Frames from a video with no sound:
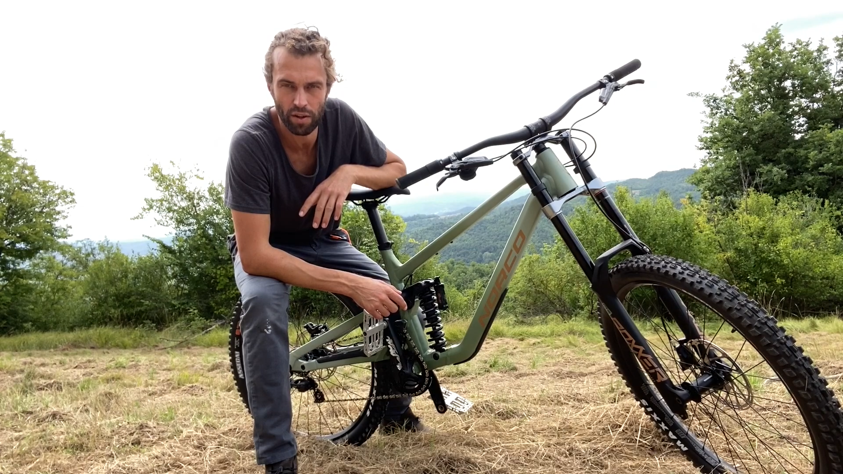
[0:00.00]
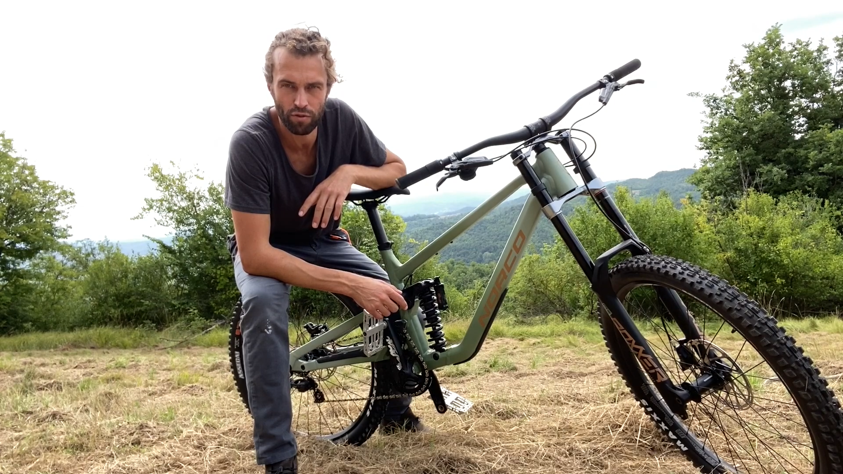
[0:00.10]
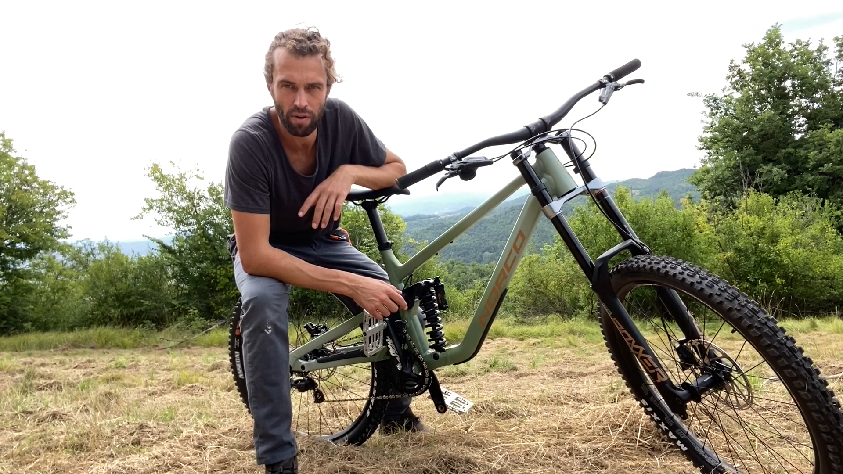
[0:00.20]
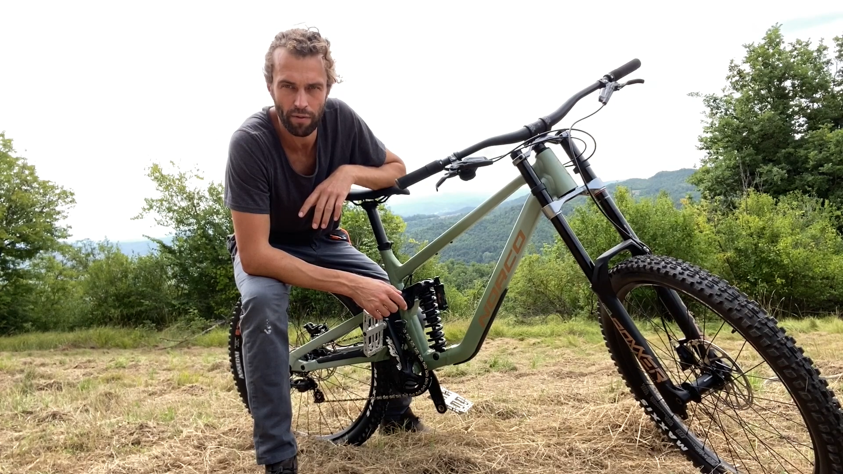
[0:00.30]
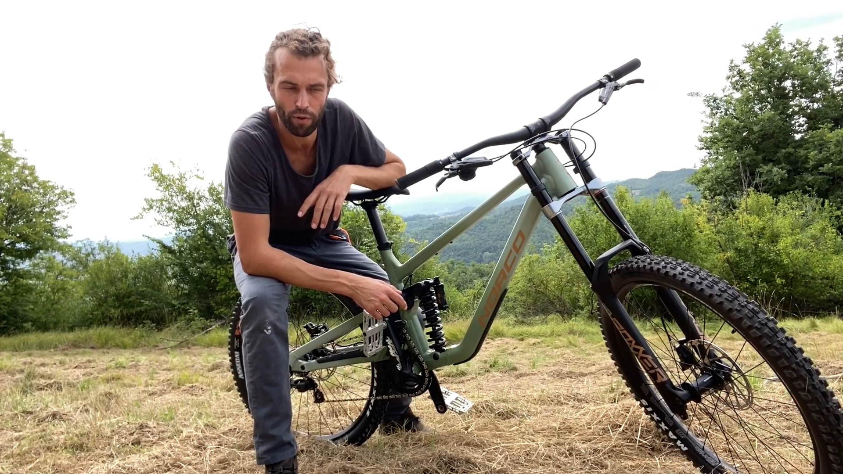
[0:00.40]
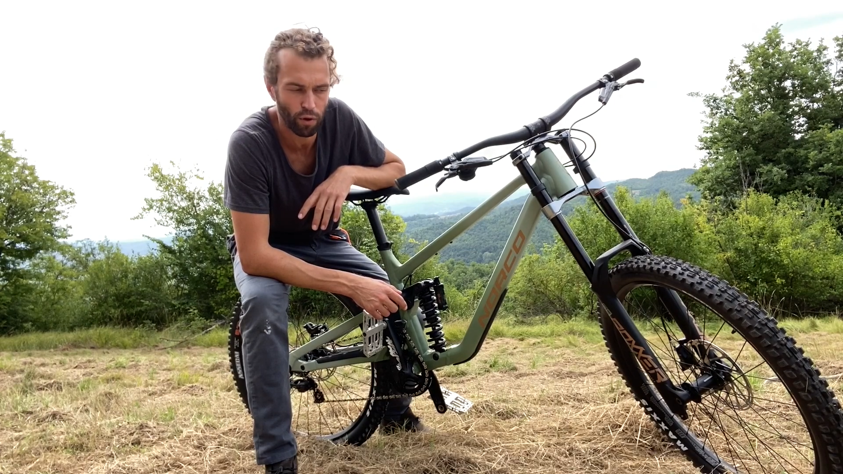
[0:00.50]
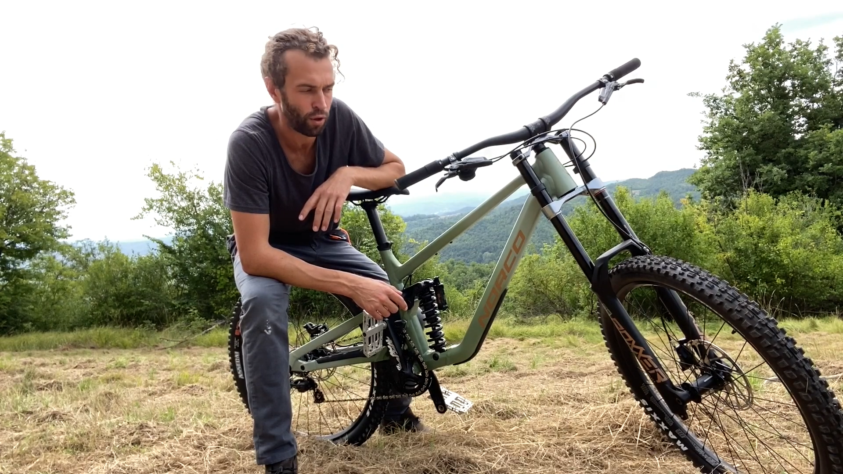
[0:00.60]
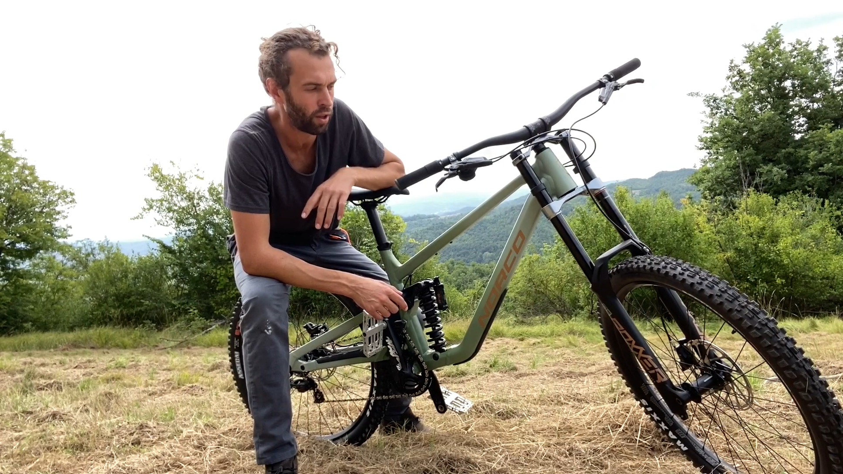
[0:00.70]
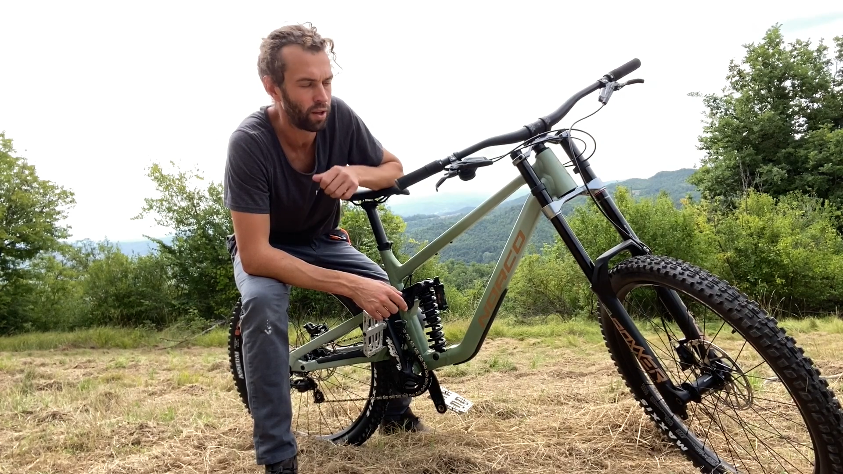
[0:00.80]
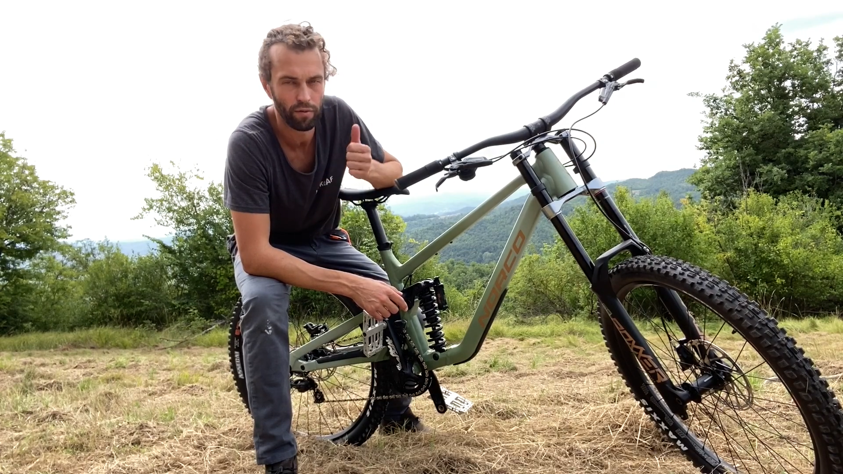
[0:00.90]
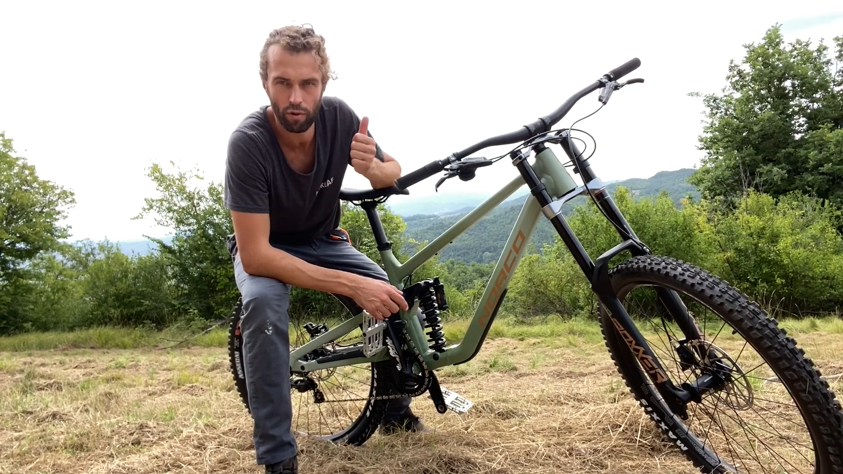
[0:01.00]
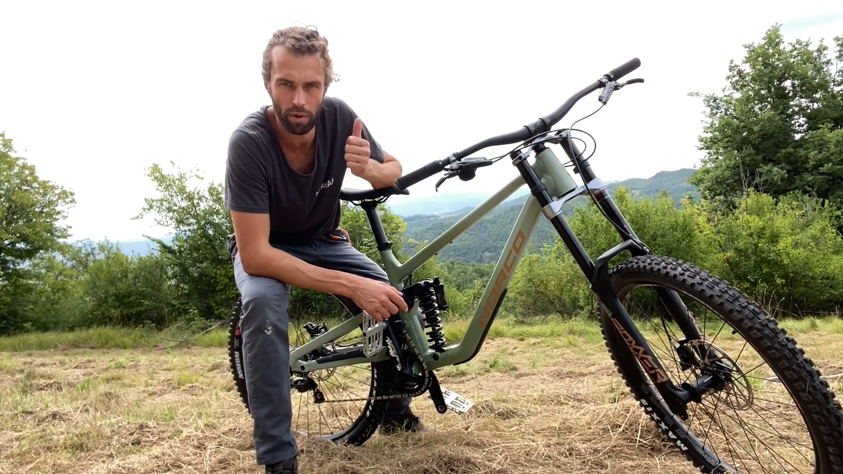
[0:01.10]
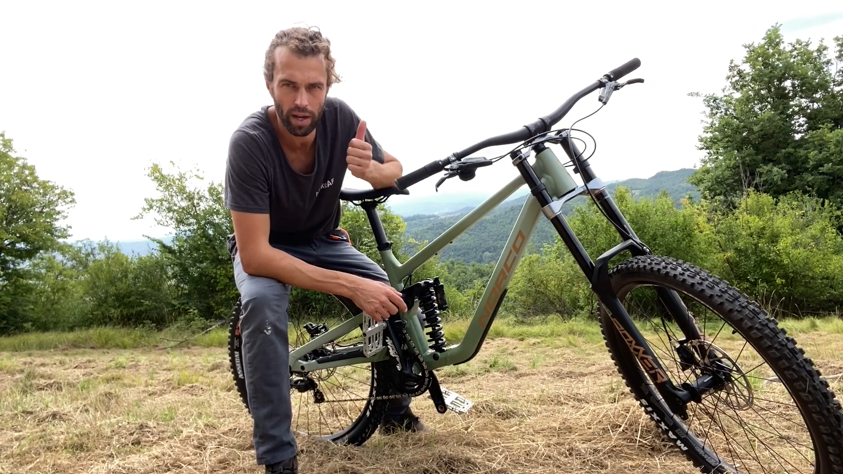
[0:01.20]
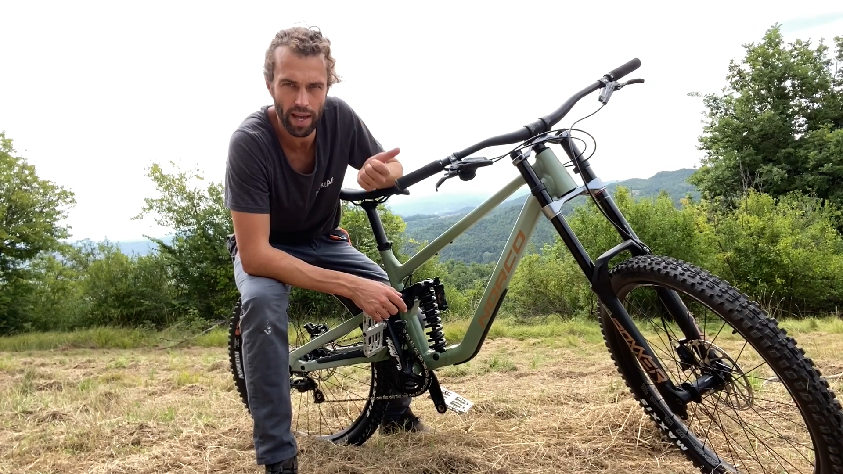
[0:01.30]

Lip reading: on raffle for my